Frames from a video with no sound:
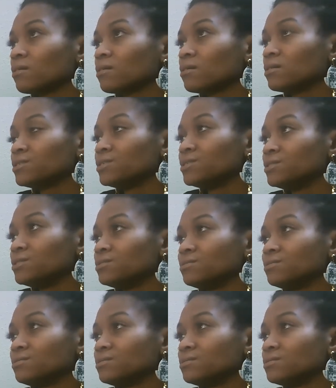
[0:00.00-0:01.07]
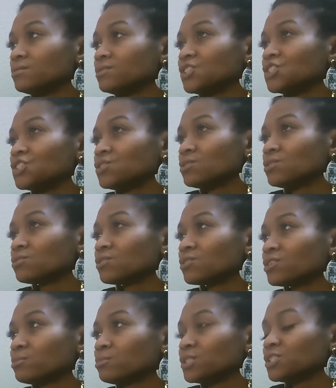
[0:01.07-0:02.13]
are just no
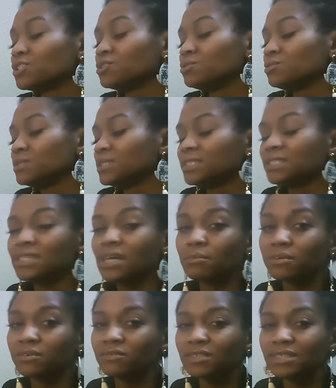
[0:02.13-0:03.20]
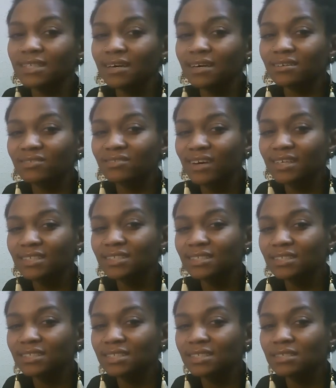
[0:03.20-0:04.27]
longer bringing you any type of satisfaction
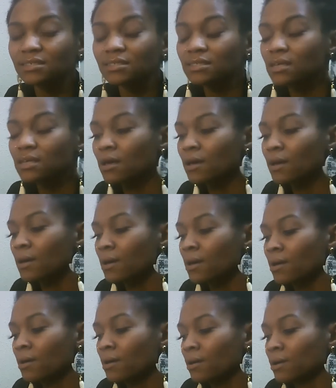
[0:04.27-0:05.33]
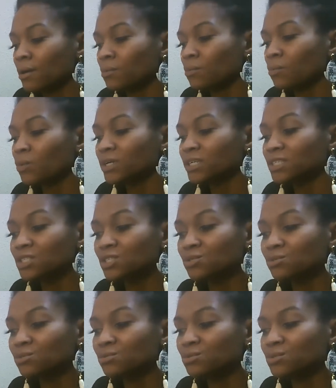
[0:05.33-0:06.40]
in a sense. Wanting
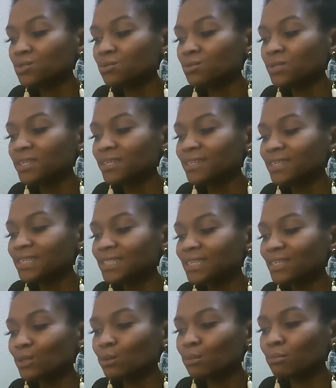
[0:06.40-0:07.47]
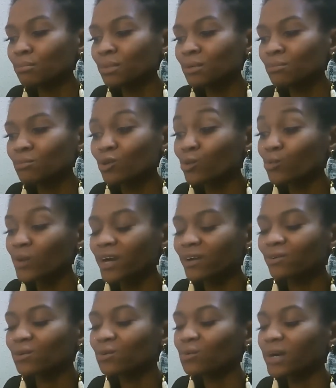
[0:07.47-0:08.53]
to do things in a bit more
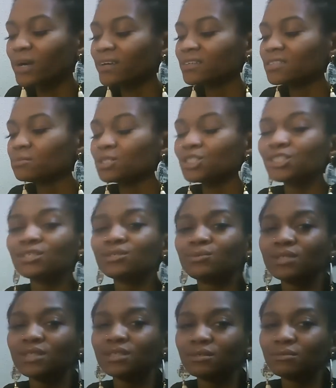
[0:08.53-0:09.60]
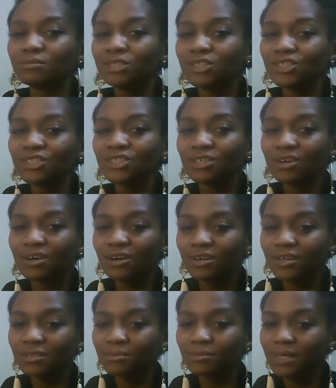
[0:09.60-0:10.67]
radical way, especially with the magician
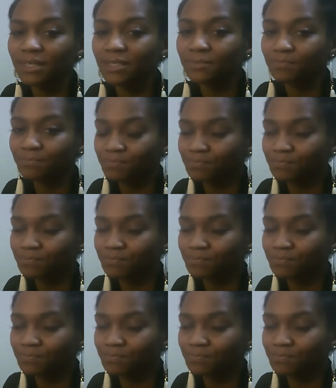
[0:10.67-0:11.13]
card, right?